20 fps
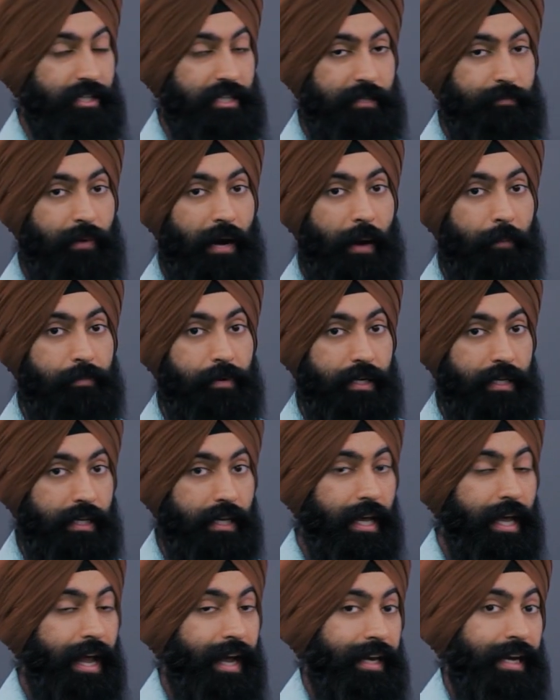on this
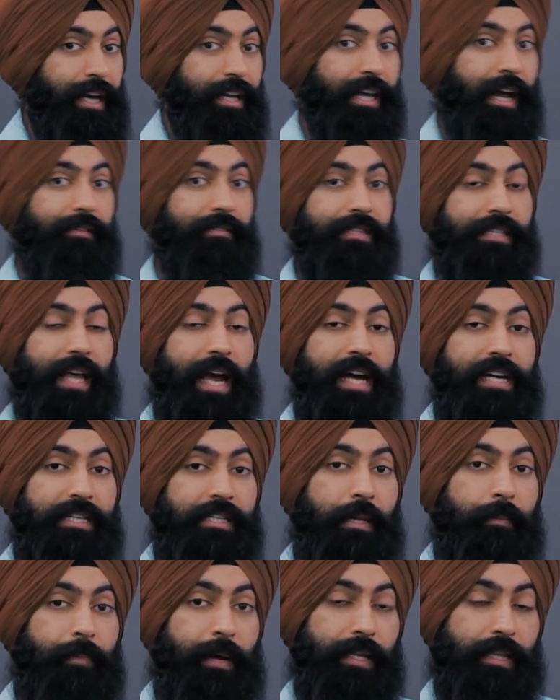property, and now you have this cash
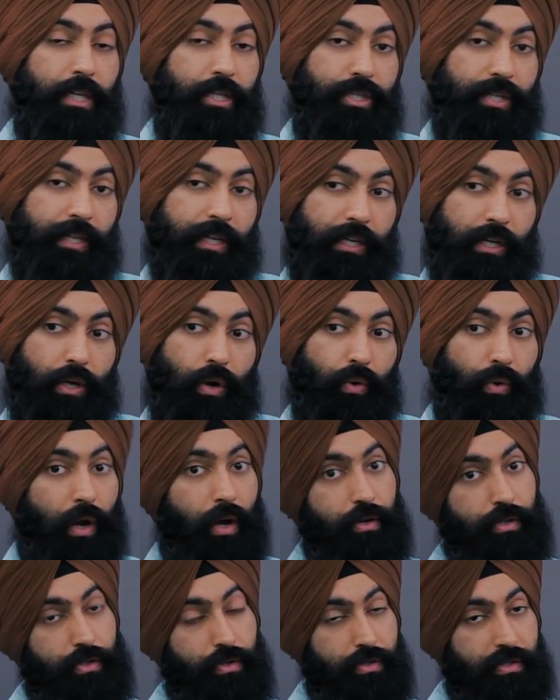in the bank that you can go
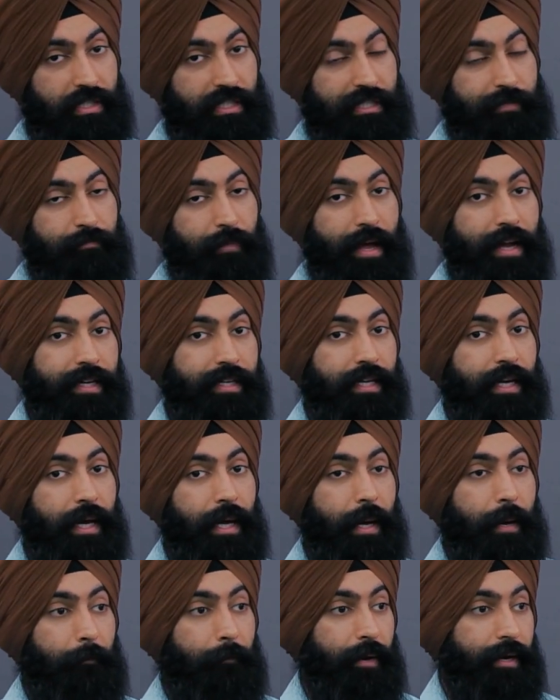out use to spend,
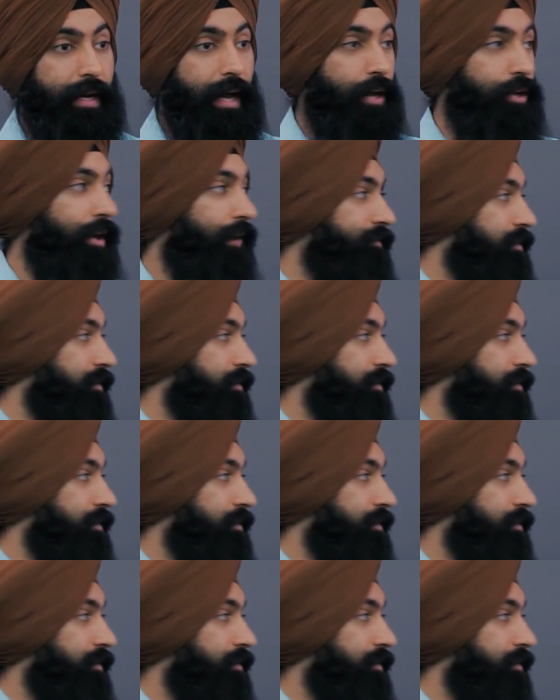but now you